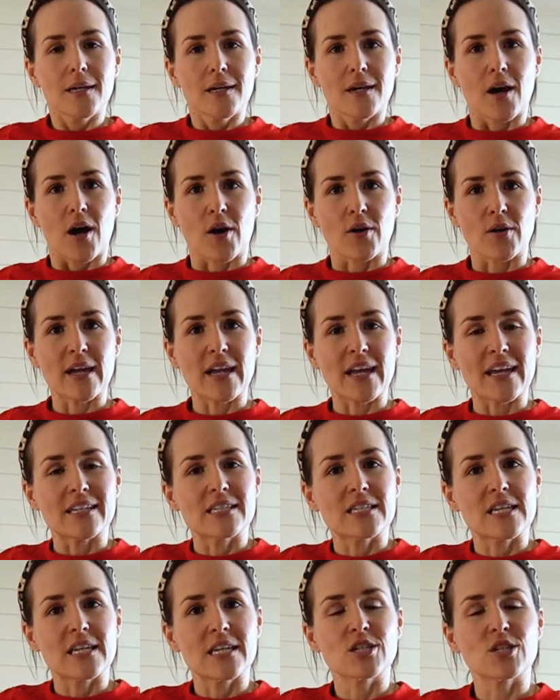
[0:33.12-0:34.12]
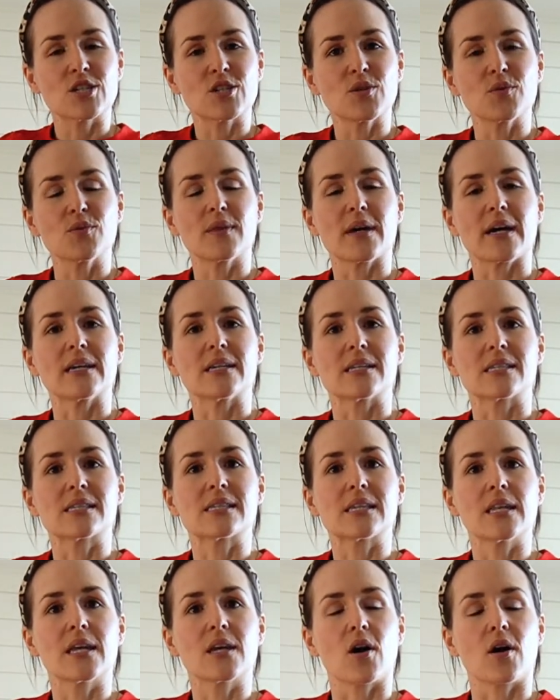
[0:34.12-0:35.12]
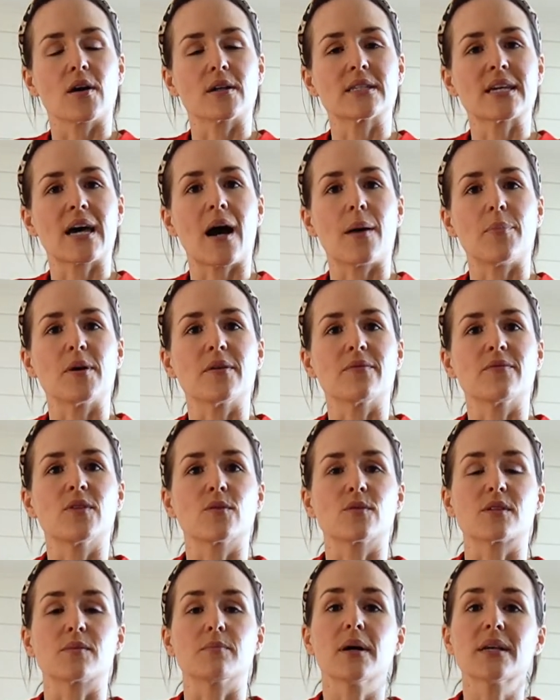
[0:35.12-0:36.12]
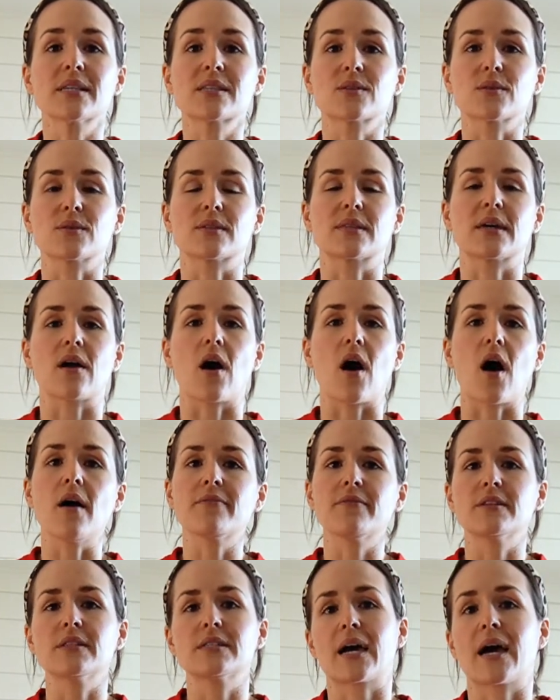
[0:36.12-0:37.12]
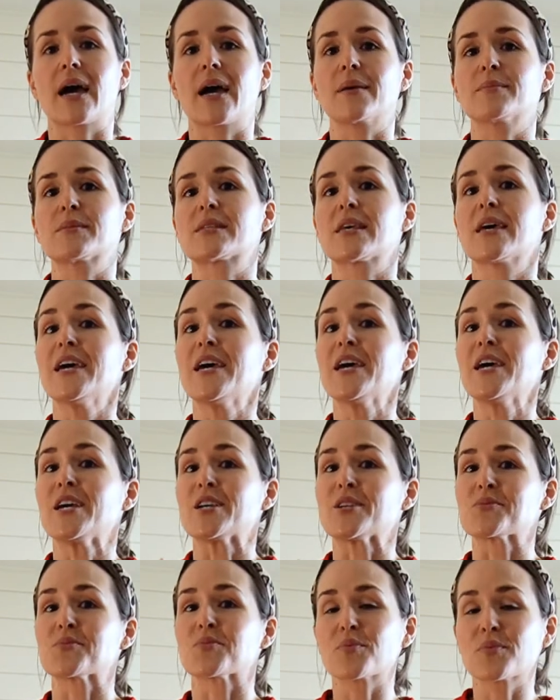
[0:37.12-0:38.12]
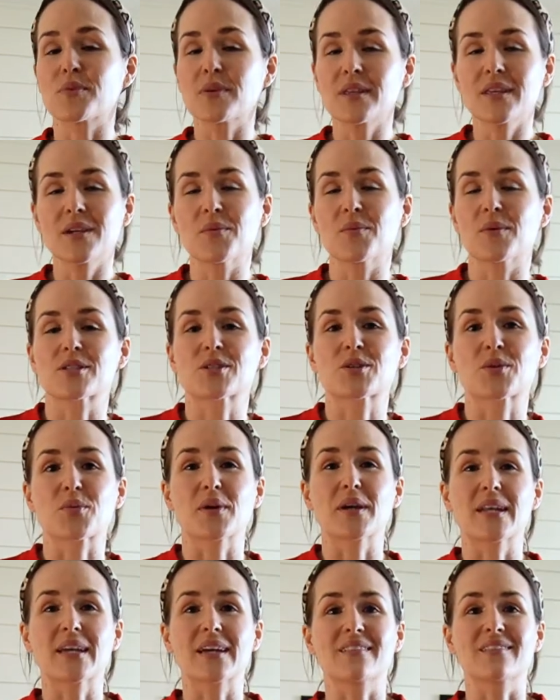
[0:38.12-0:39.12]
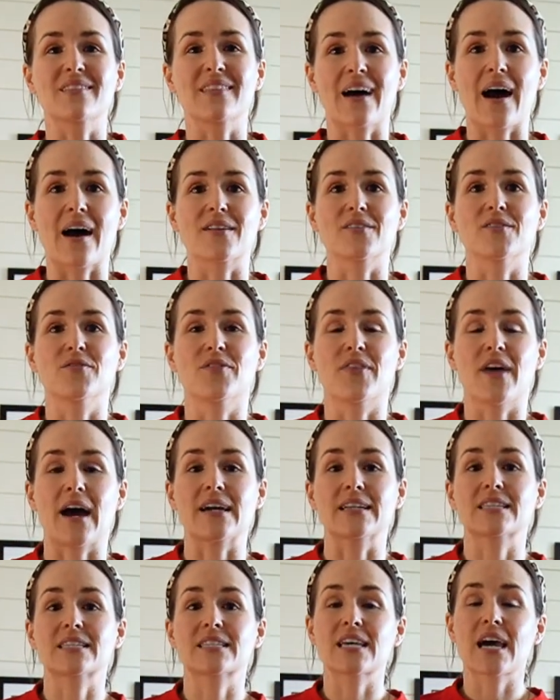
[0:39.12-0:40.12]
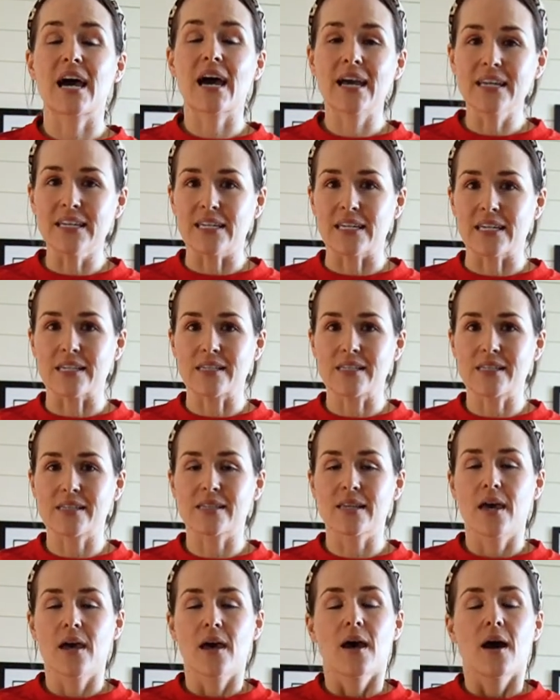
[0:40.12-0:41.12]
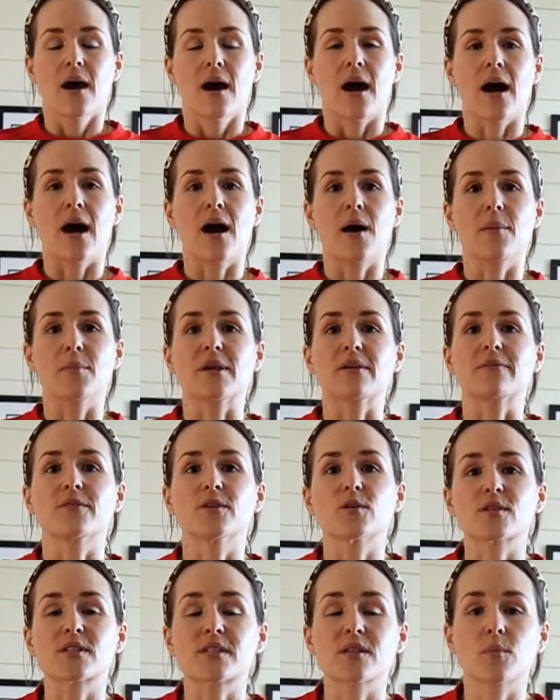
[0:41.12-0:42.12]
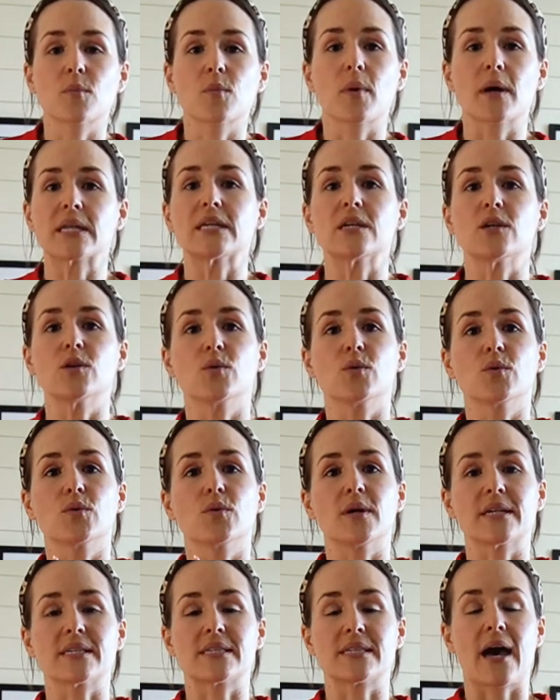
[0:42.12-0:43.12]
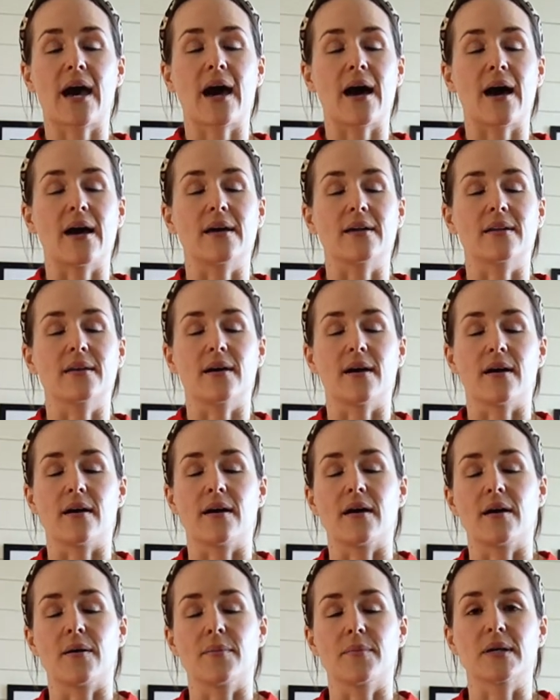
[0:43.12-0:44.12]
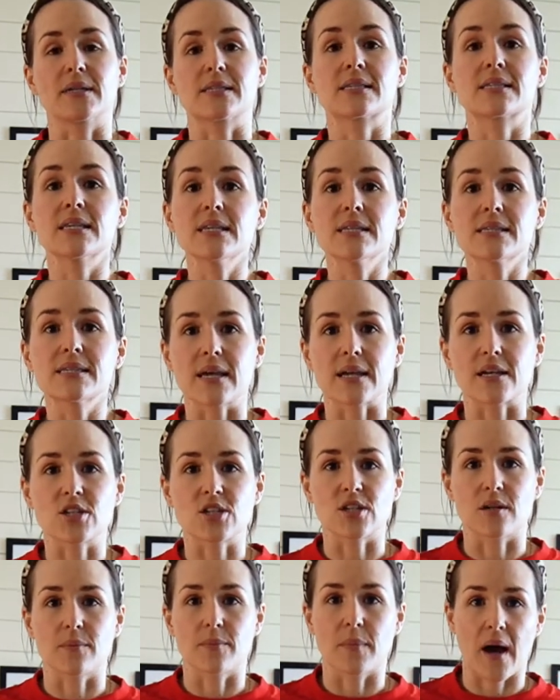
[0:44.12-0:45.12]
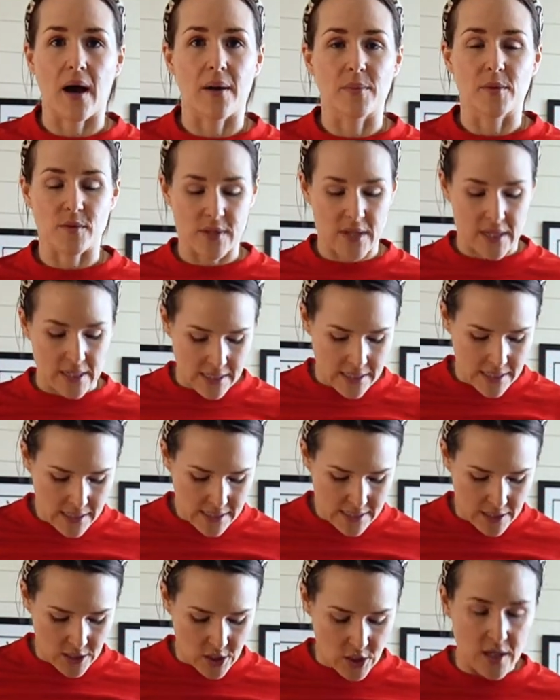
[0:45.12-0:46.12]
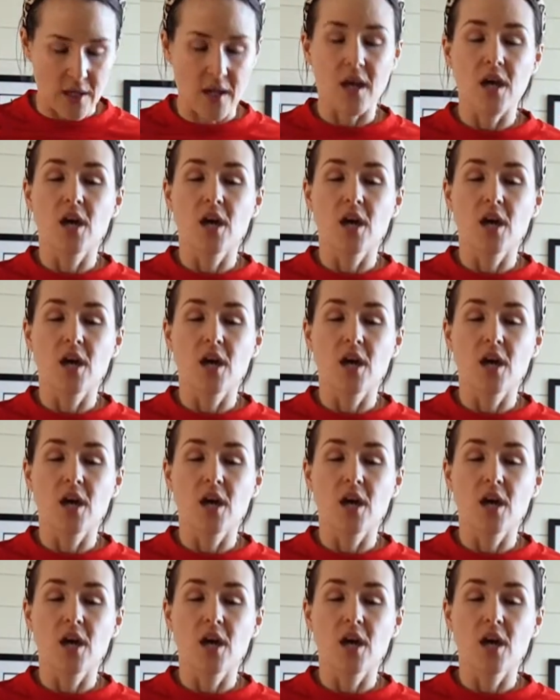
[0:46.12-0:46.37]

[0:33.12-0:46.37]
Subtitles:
all right, and tissue that is sitting on top of those muscles that oftentimes is really what's creating a lot of that tightness. If you're somebody who has had a C-section, a mom who's had a C-section,